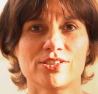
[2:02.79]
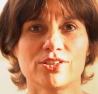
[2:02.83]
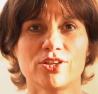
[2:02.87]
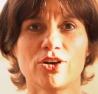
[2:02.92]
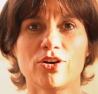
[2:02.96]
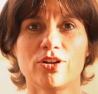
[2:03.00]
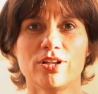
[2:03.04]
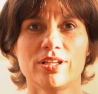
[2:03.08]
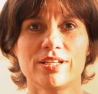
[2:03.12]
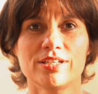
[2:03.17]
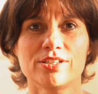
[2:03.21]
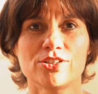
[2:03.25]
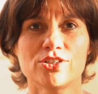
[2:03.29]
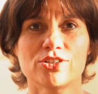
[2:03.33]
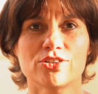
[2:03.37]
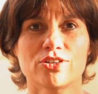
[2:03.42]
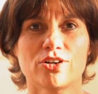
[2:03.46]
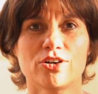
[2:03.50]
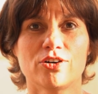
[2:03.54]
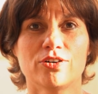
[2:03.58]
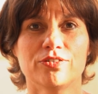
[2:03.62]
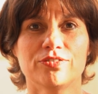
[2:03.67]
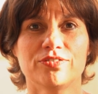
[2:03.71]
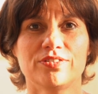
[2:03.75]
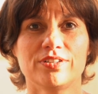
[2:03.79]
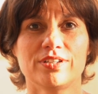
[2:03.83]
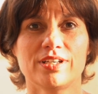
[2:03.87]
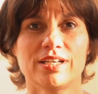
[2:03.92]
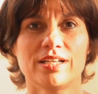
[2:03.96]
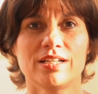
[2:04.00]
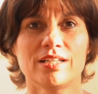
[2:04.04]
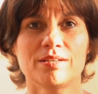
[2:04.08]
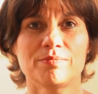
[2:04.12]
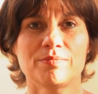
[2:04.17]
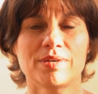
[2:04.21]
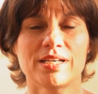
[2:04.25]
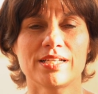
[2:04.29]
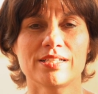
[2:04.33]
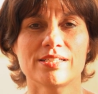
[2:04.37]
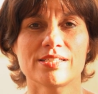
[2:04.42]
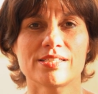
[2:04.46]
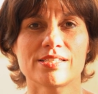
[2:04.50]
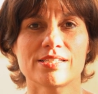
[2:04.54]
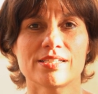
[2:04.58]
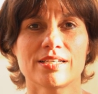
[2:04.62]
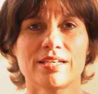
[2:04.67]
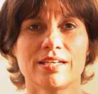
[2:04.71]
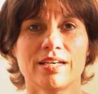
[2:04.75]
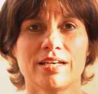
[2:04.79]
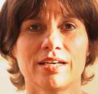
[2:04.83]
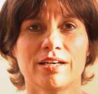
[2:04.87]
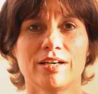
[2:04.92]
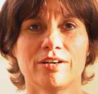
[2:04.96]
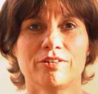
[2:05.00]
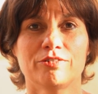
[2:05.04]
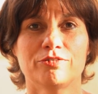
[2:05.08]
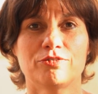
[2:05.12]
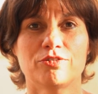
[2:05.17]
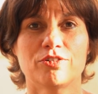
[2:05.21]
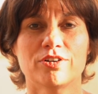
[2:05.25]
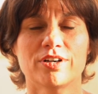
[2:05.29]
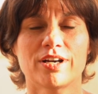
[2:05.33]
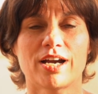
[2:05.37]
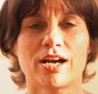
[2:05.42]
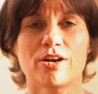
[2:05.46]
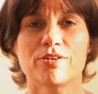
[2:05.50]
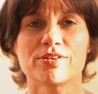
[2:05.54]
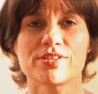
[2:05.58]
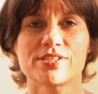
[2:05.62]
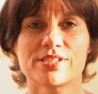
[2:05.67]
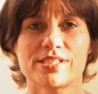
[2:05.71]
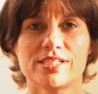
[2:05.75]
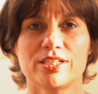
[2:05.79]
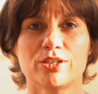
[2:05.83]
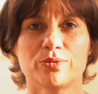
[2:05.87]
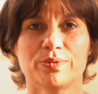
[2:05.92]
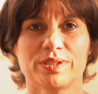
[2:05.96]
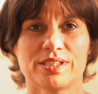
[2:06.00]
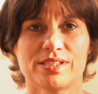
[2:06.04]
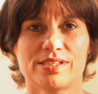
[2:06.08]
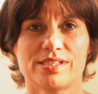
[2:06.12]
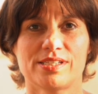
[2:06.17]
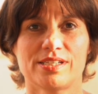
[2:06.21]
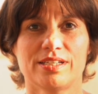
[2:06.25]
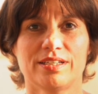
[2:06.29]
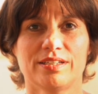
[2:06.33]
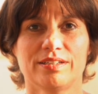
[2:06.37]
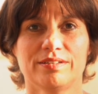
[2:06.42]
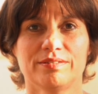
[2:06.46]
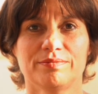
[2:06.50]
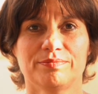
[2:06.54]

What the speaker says: knowledge of the elements for our sequencing.